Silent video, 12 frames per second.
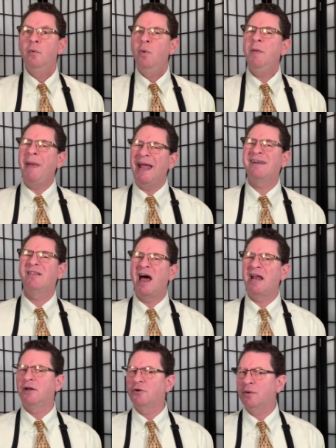We paint a
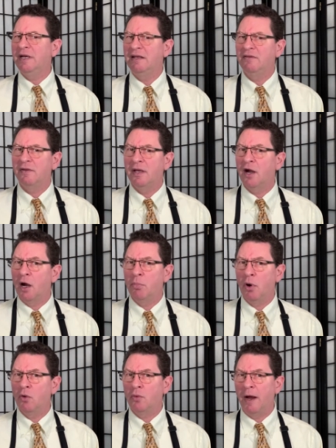lot of trees in our
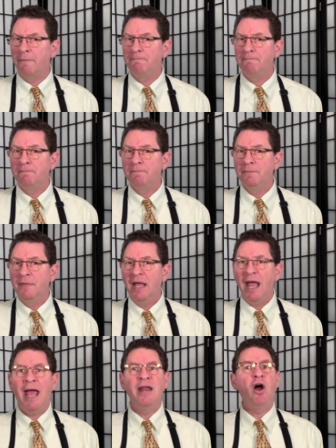program,
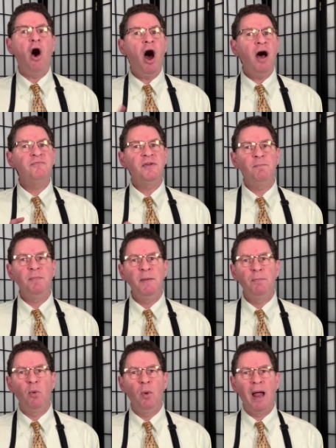and often
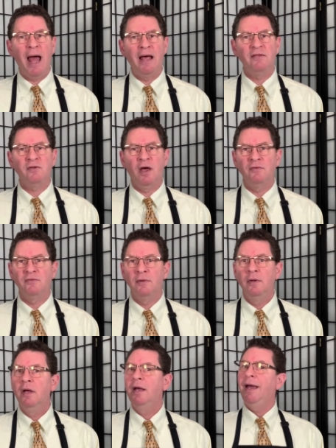people will ask us,
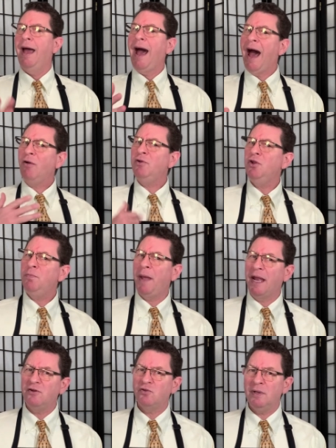"How do you
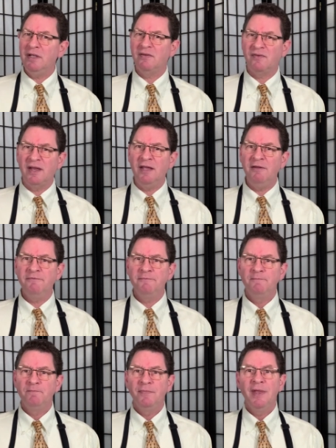paint trees, Steve?"
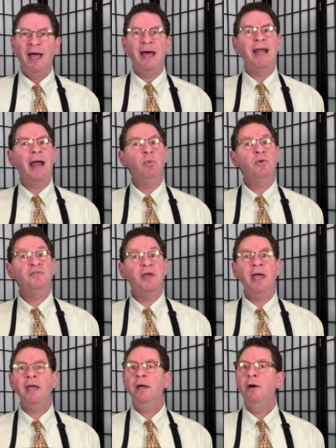And I will
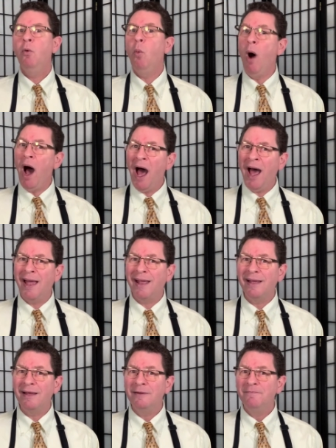say, "Why?"
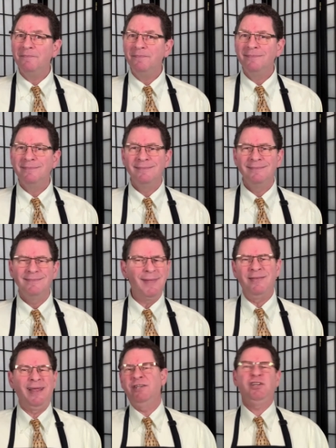
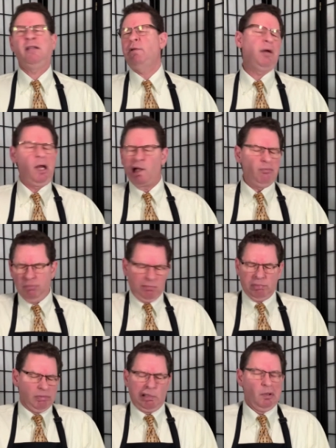And they shake their head.
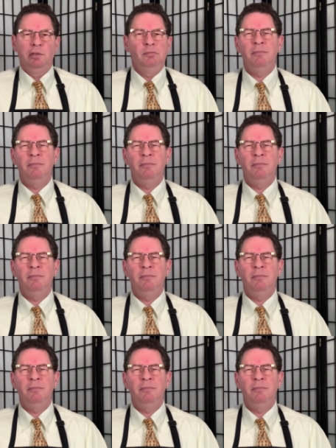No.